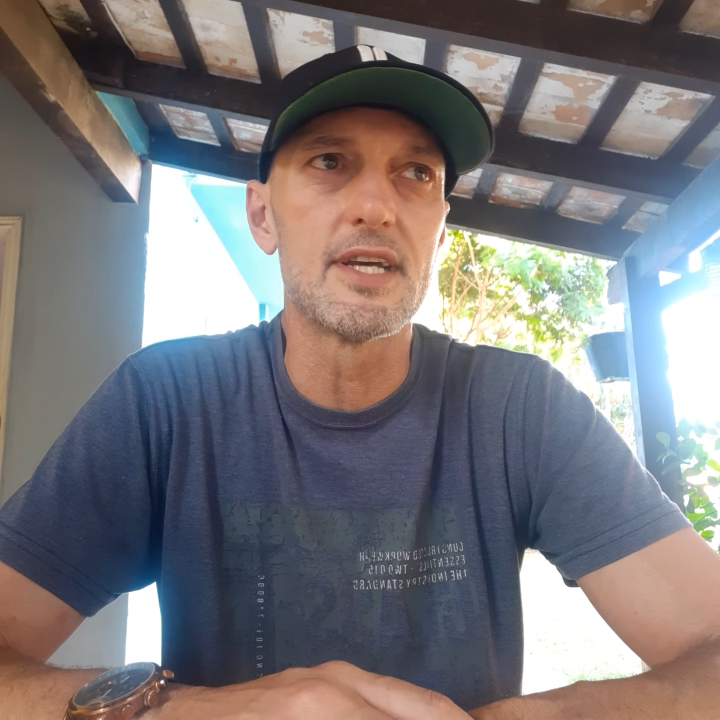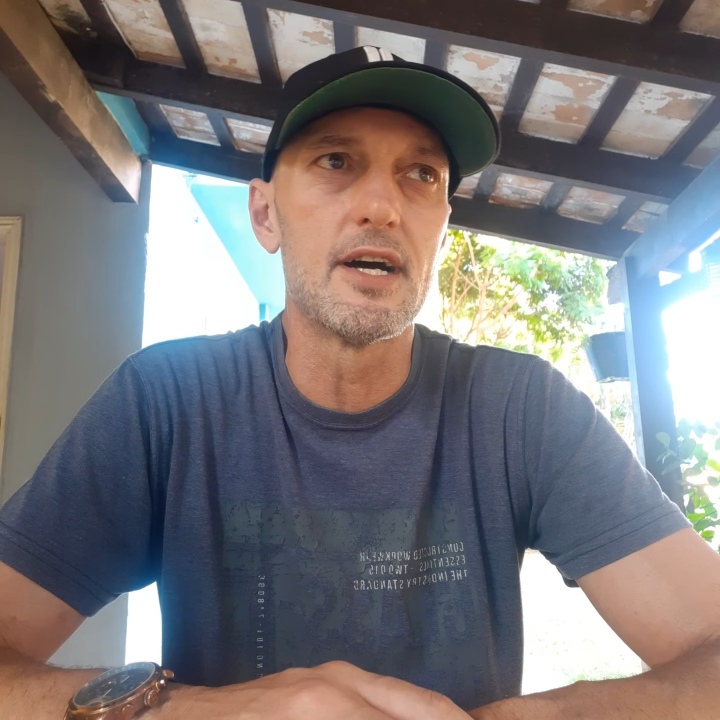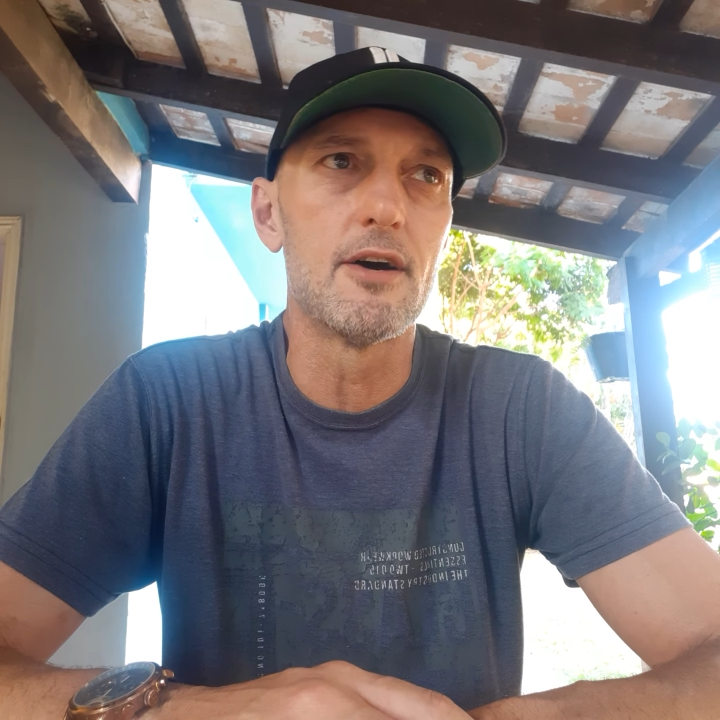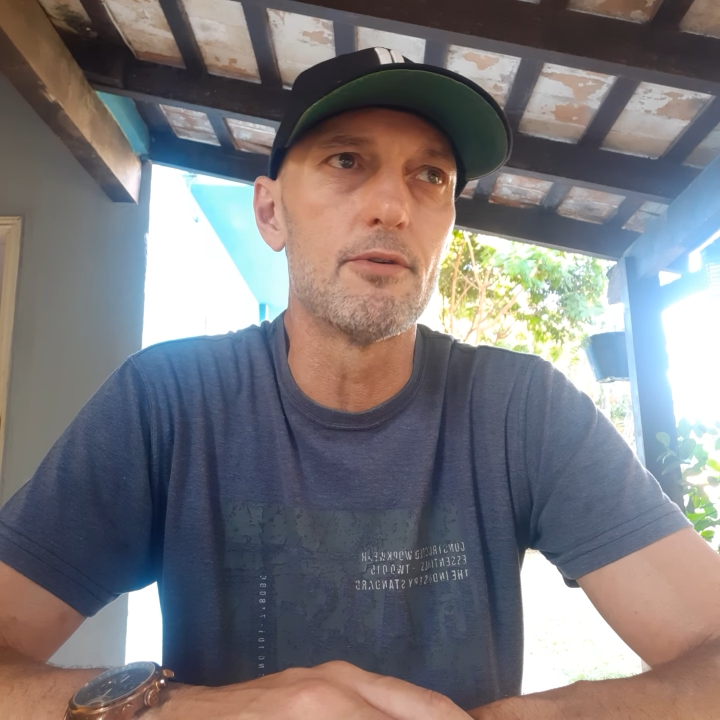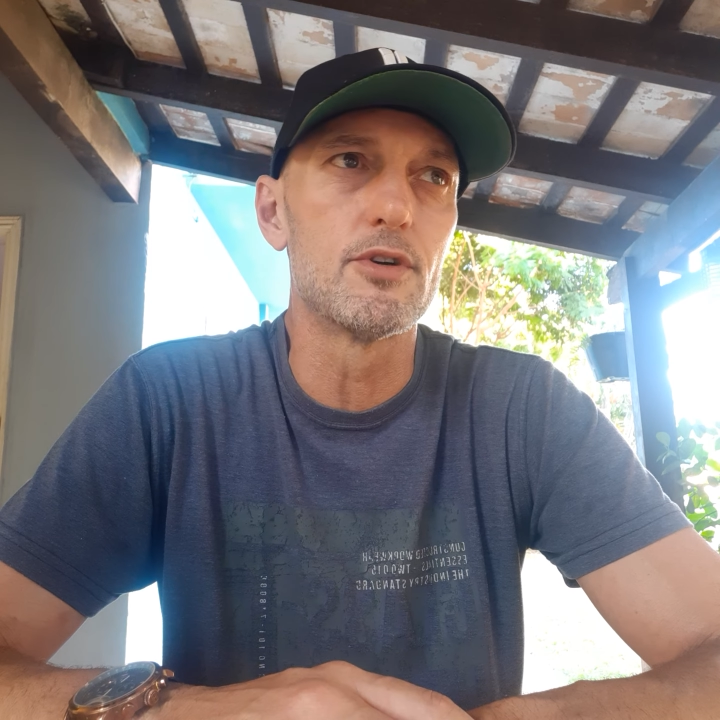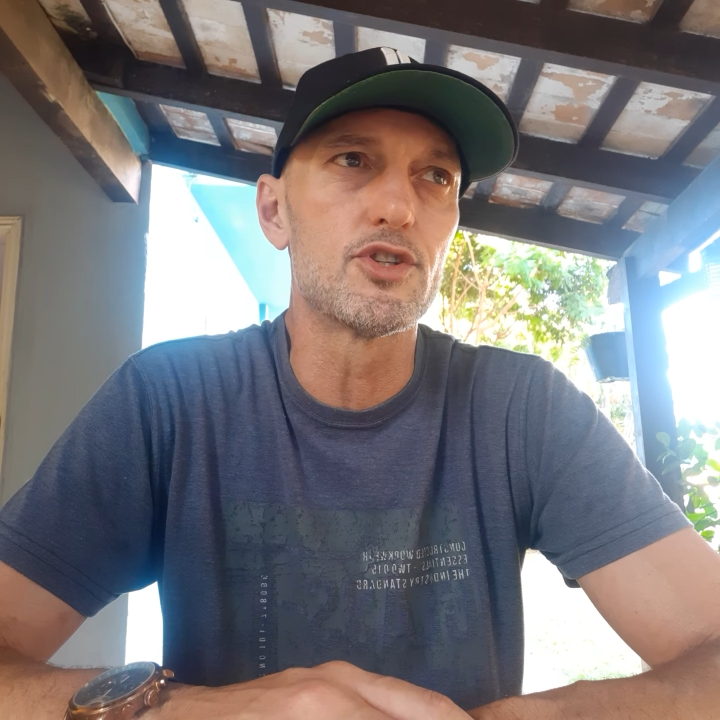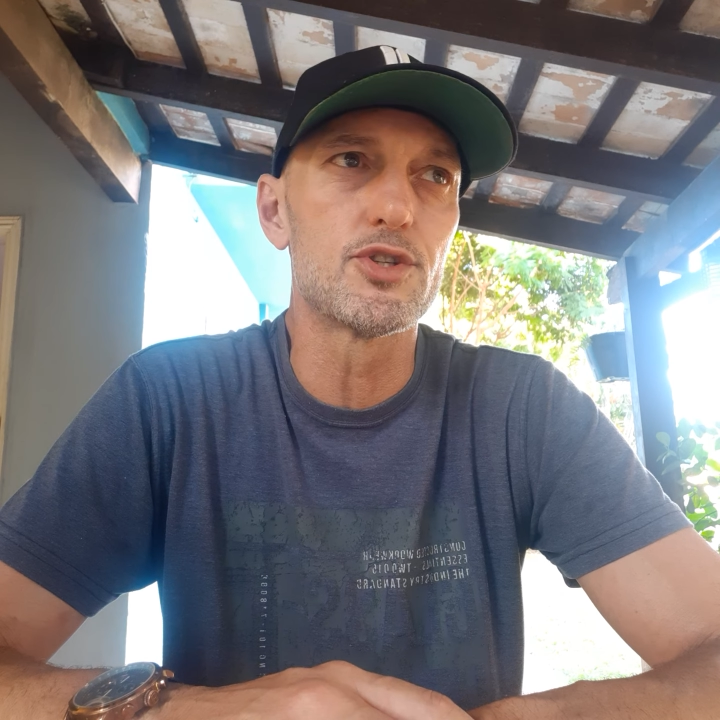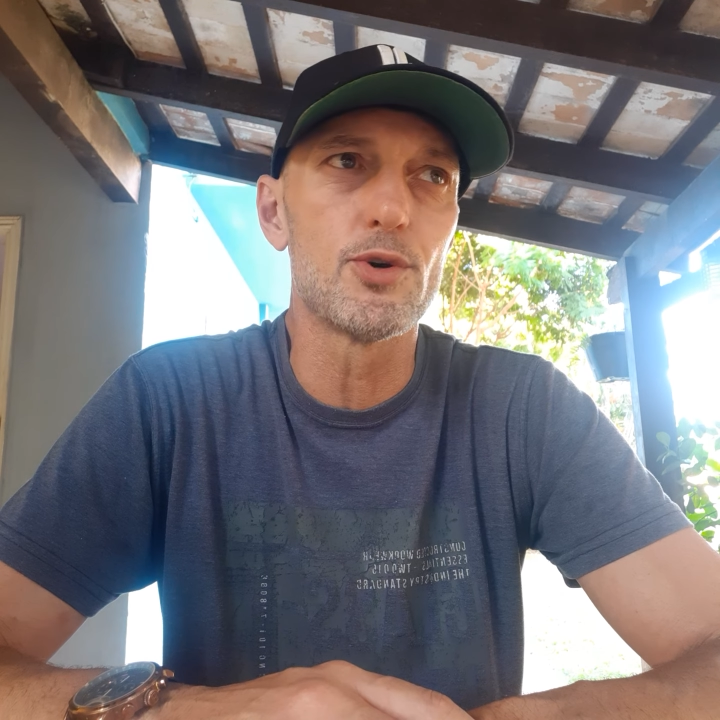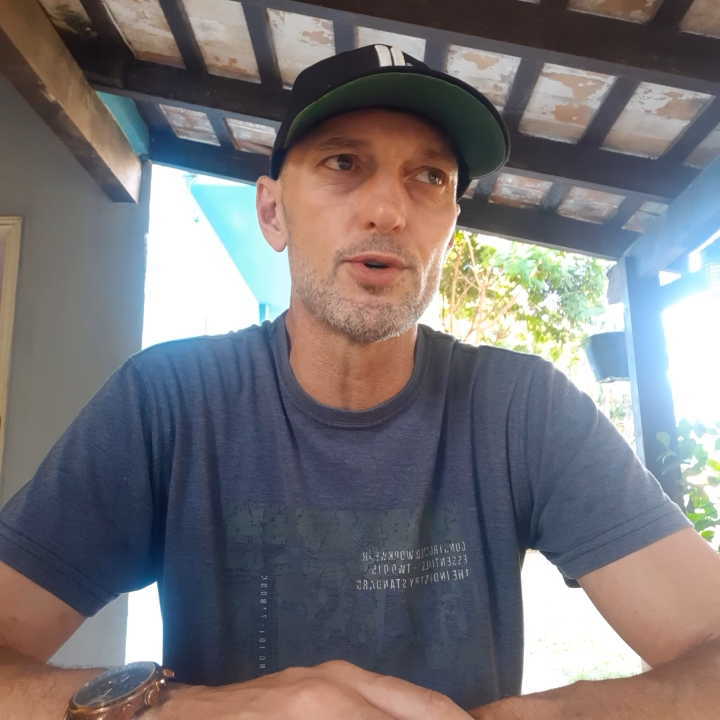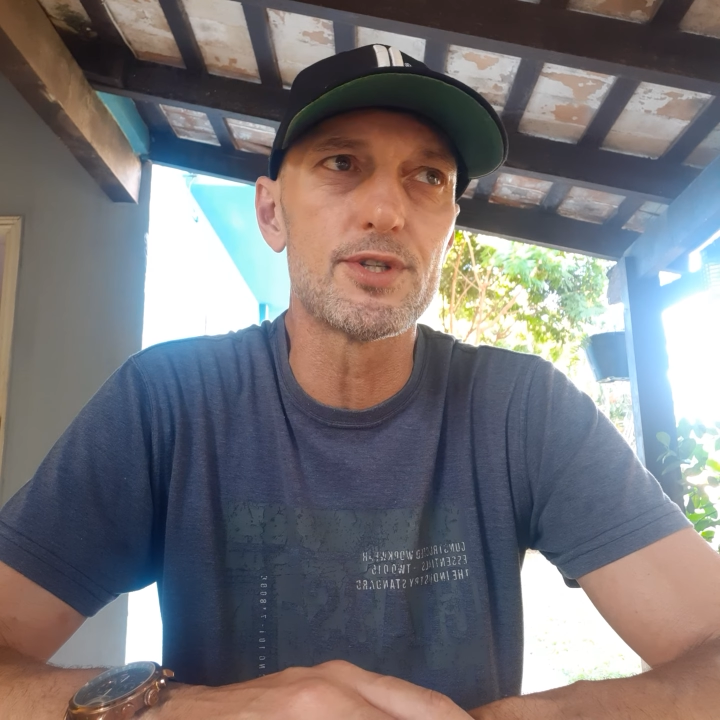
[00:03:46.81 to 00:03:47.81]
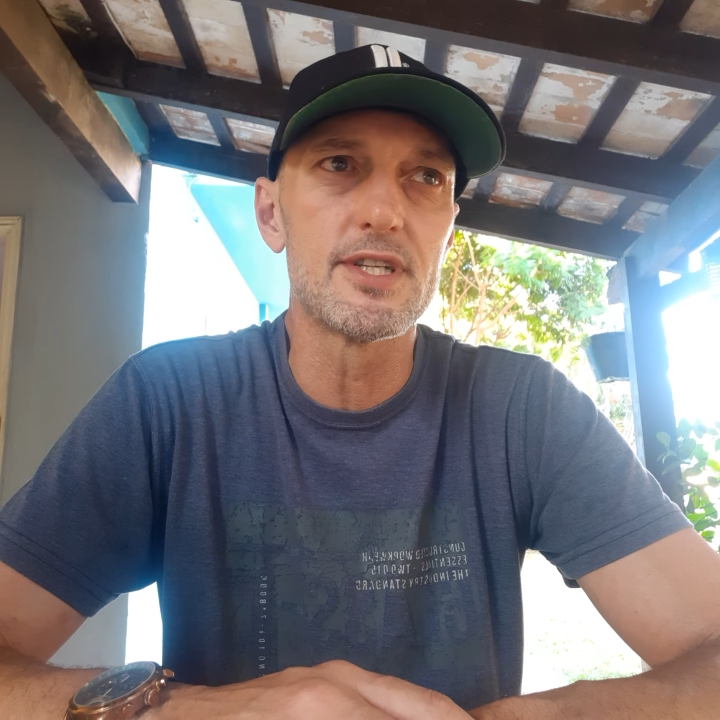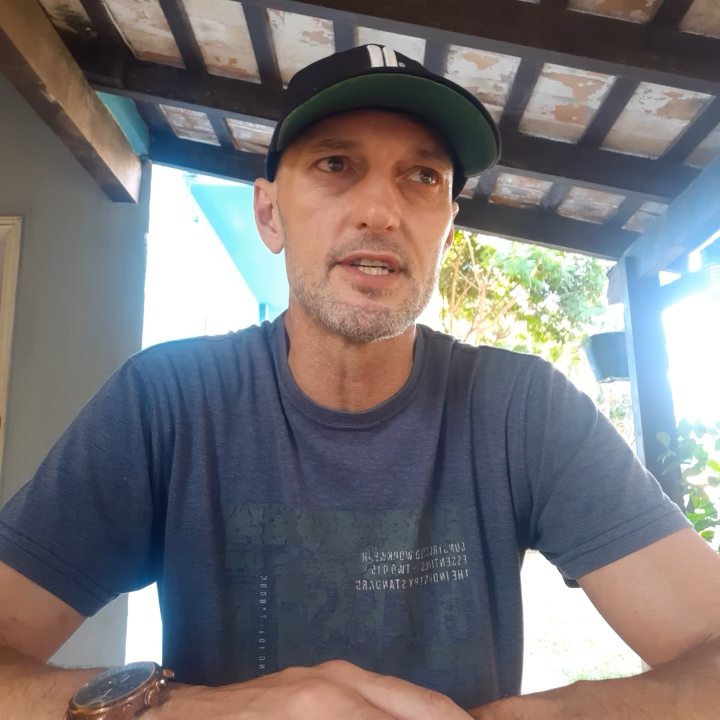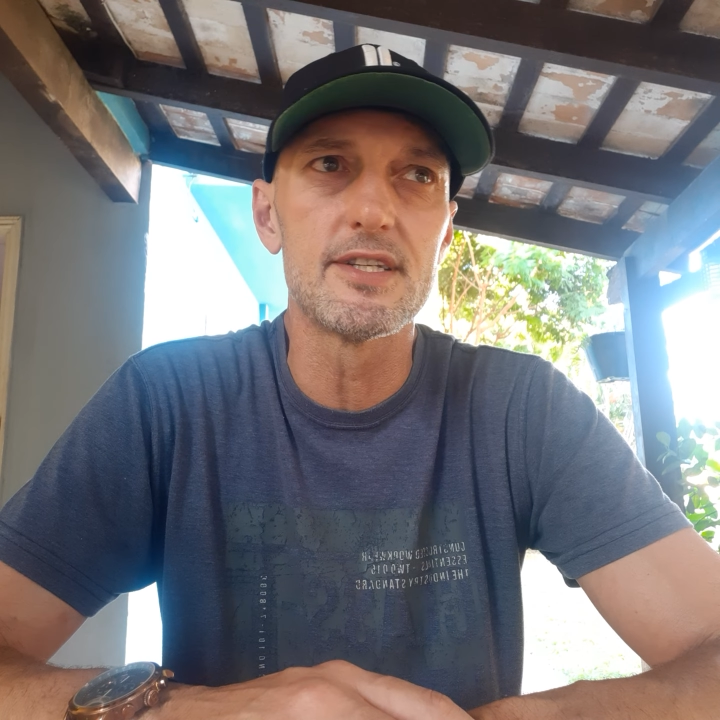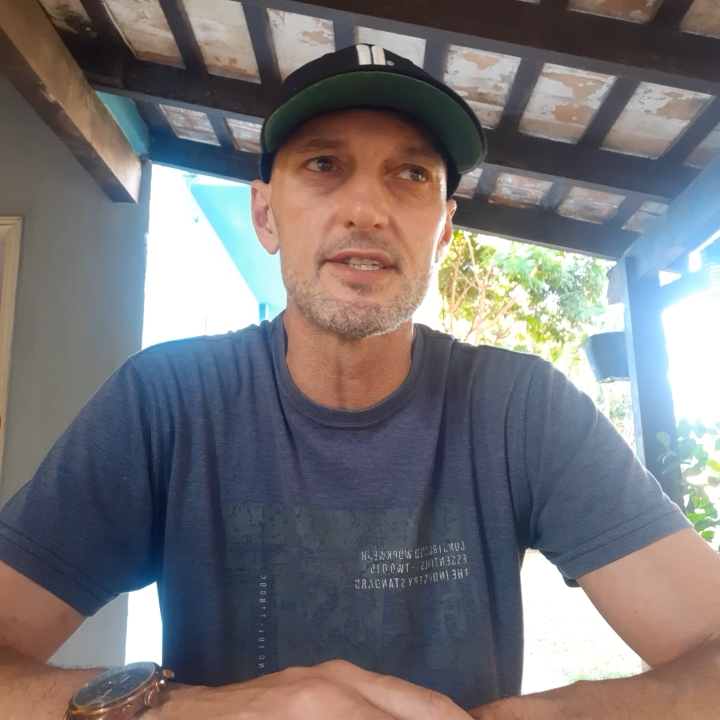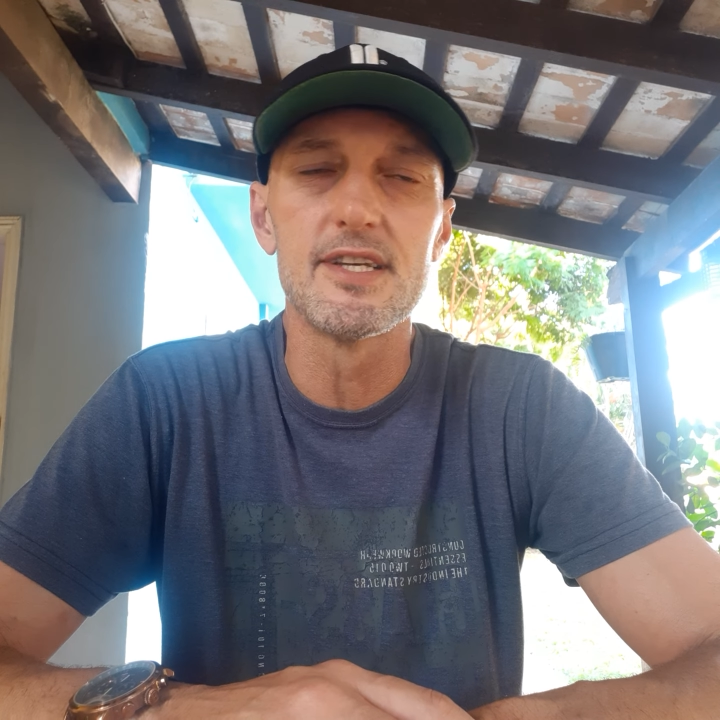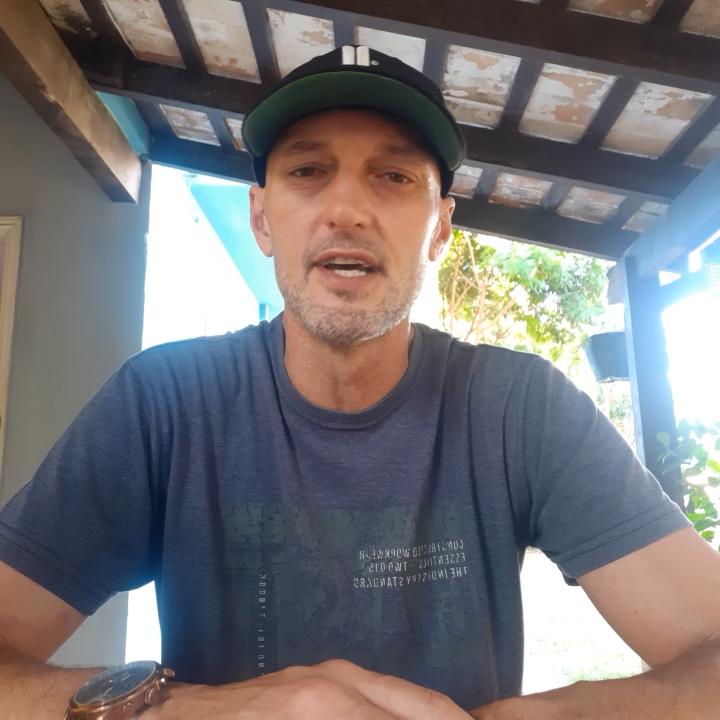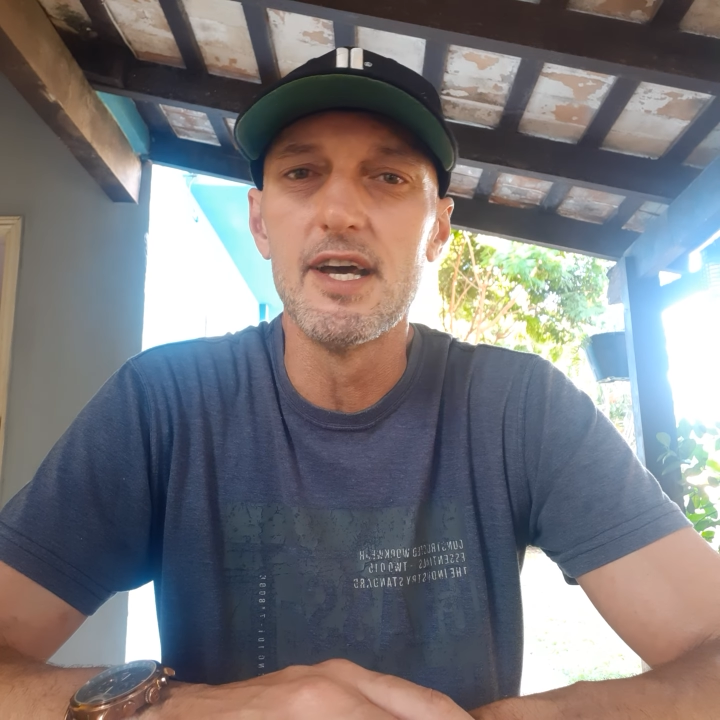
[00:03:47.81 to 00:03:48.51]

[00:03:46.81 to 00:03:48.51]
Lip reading: our sauces.